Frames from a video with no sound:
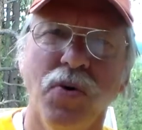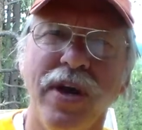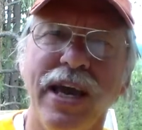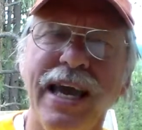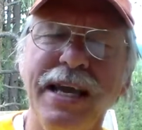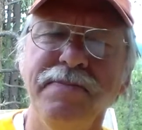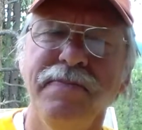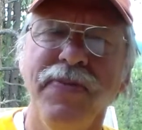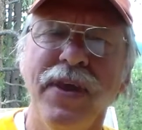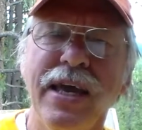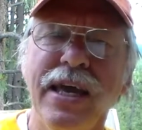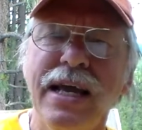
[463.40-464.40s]
Okay?
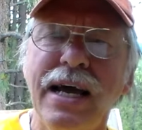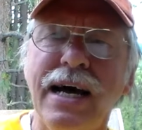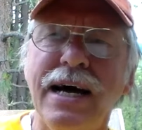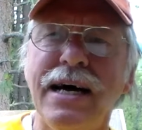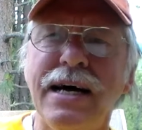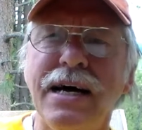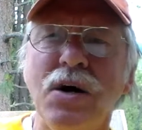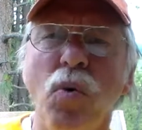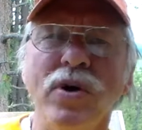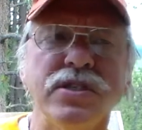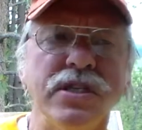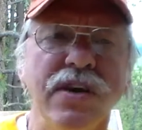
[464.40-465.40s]

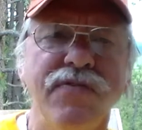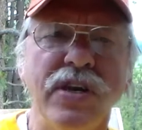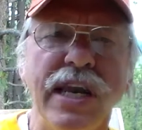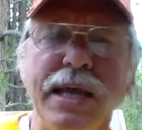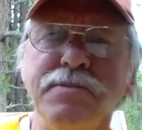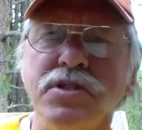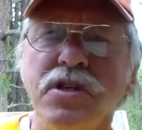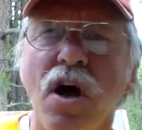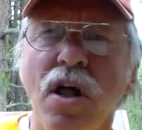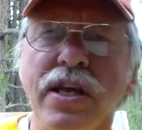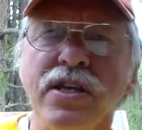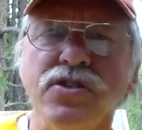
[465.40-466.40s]
If the names
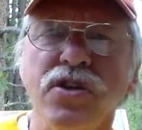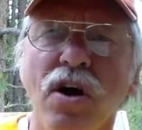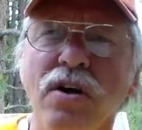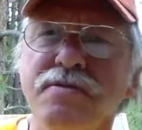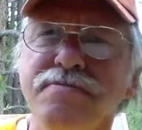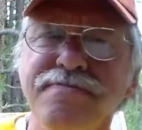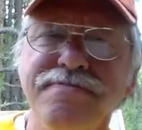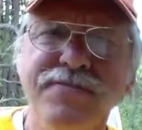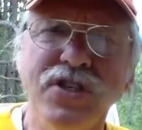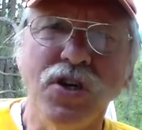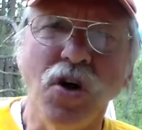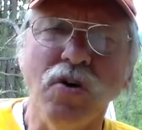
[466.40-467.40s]
calling start,
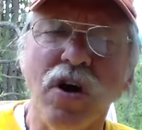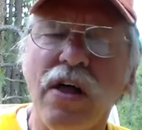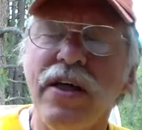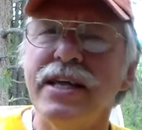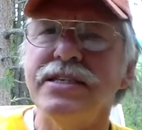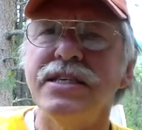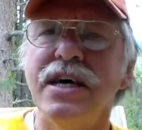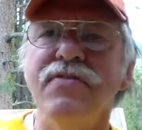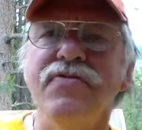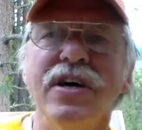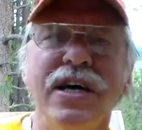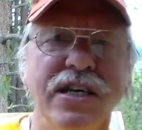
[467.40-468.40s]
you know, and all that
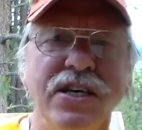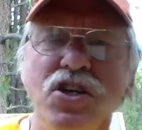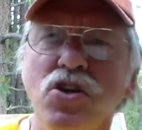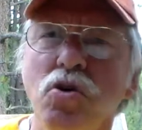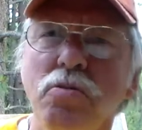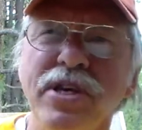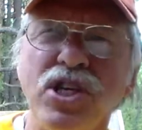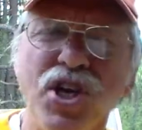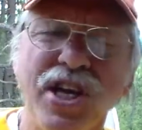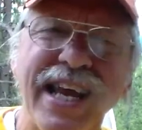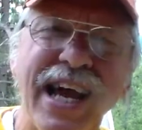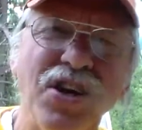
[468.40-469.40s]
stuff, you will be
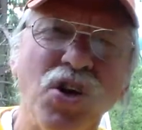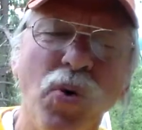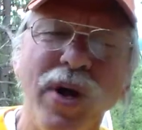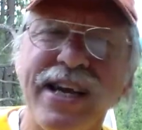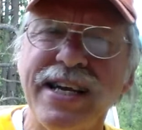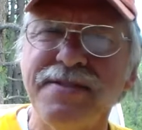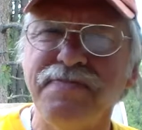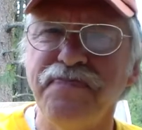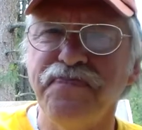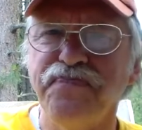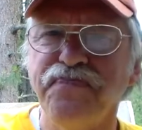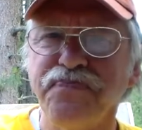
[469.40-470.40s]
shut down quick
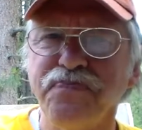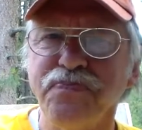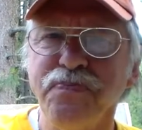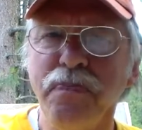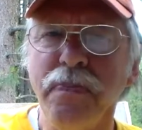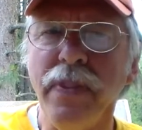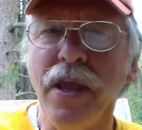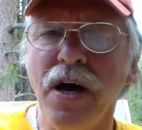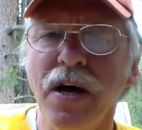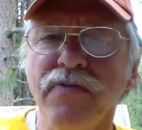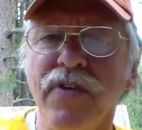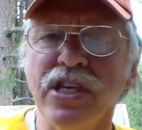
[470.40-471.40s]

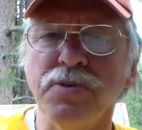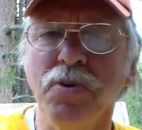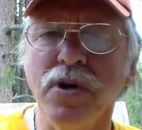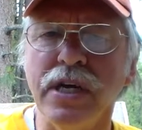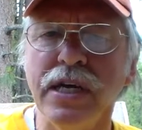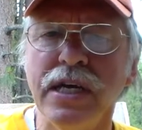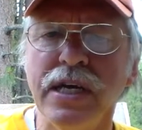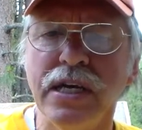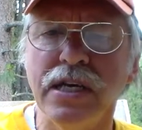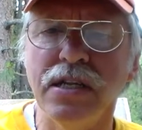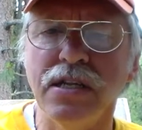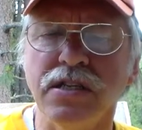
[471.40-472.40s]
on Facebook,
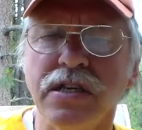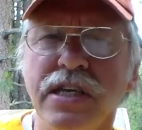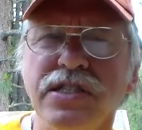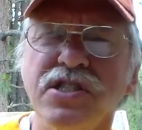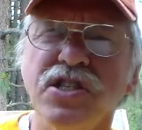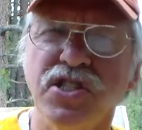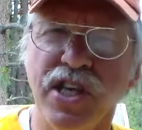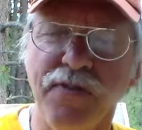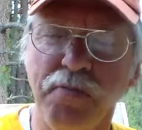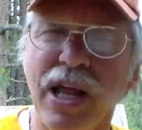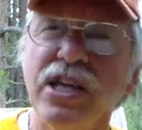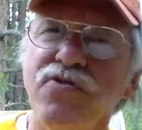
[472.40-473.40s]
because it's a
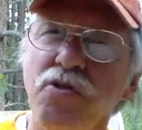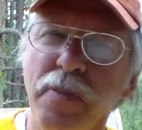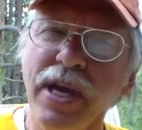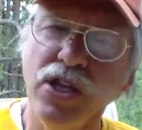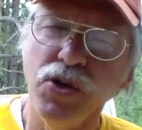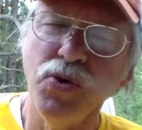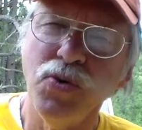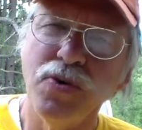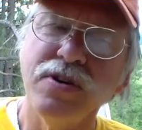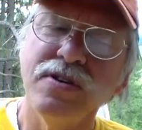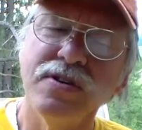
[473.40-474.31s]
safe place for me too,